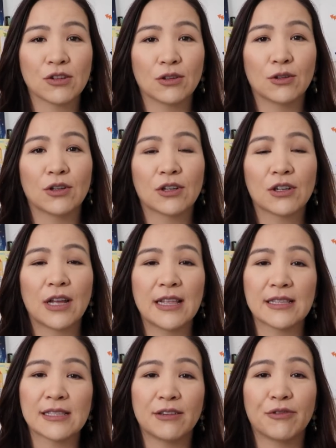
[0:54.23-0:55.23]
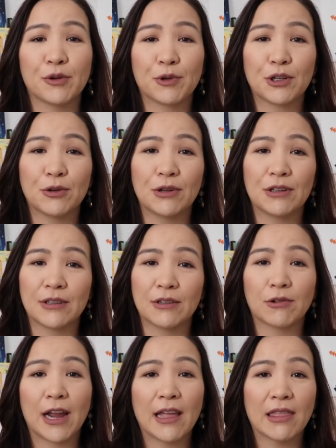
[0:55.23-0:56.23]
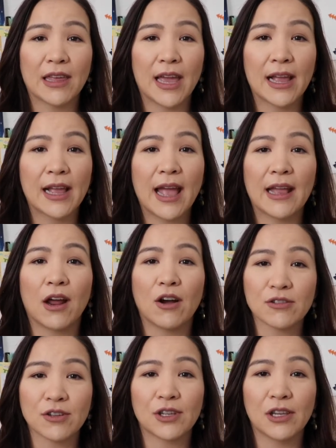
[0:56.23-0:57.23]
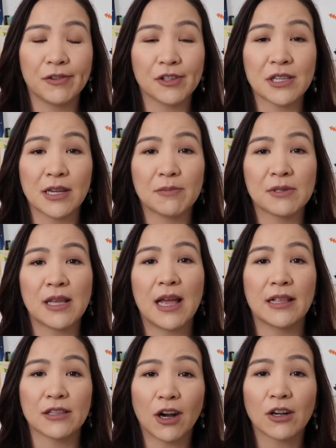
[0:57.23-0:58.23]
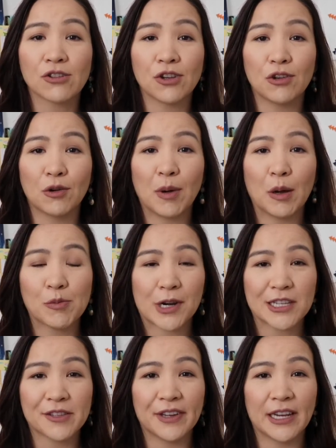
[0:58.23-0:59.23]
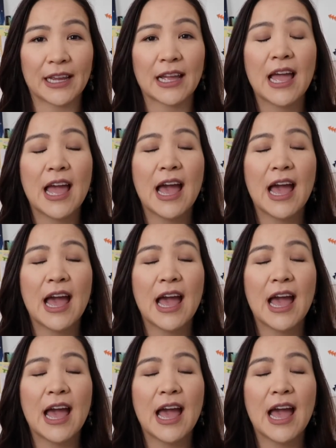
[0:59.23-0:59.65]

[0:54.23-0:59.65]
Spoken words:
to look and see if you were doing the right thing and also give you tips and talk to you about breastfeeding.